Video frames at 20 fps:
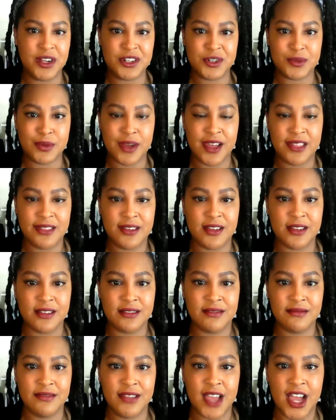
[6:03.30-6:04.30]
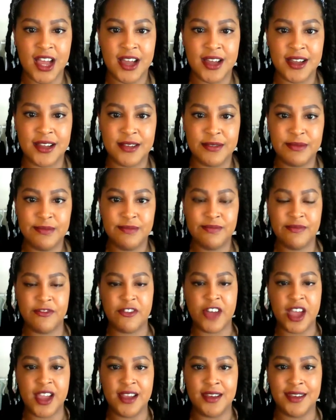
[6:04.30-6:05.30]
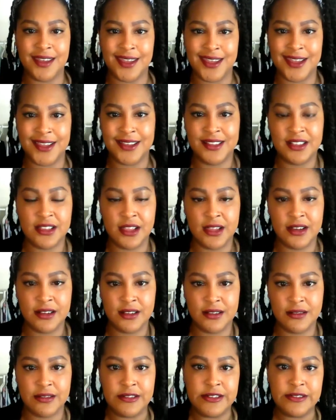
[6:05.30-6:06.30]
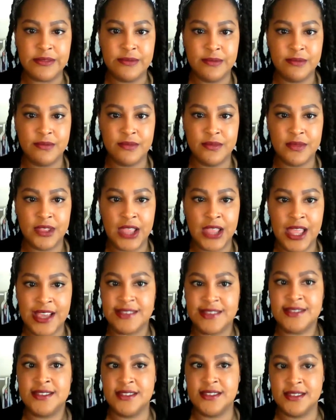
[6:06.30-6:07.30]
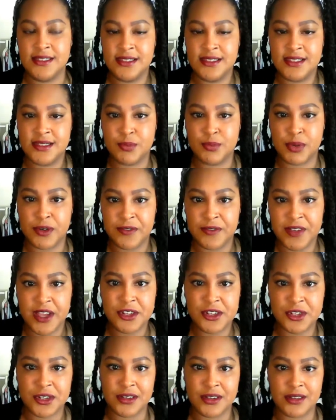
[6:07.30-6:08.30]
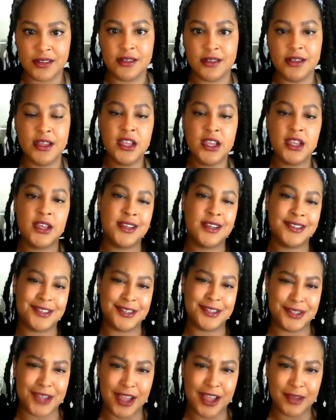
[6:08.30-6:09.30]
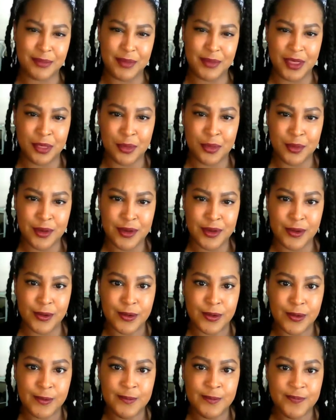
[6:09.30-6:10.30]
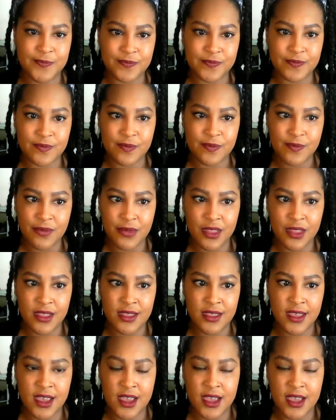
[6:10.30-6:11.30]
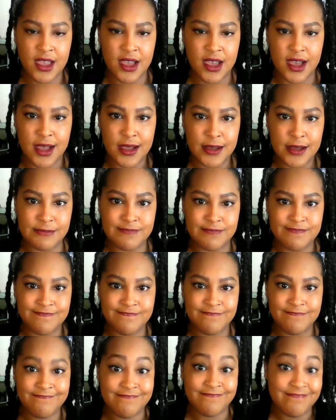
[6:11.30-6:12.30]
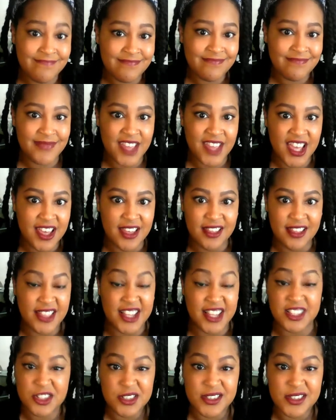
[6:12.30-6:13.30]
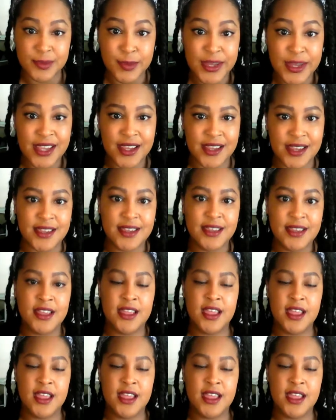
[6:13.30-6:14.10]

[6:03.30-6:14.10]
much rather find a clinical licensed professional to talk me through. That's just me.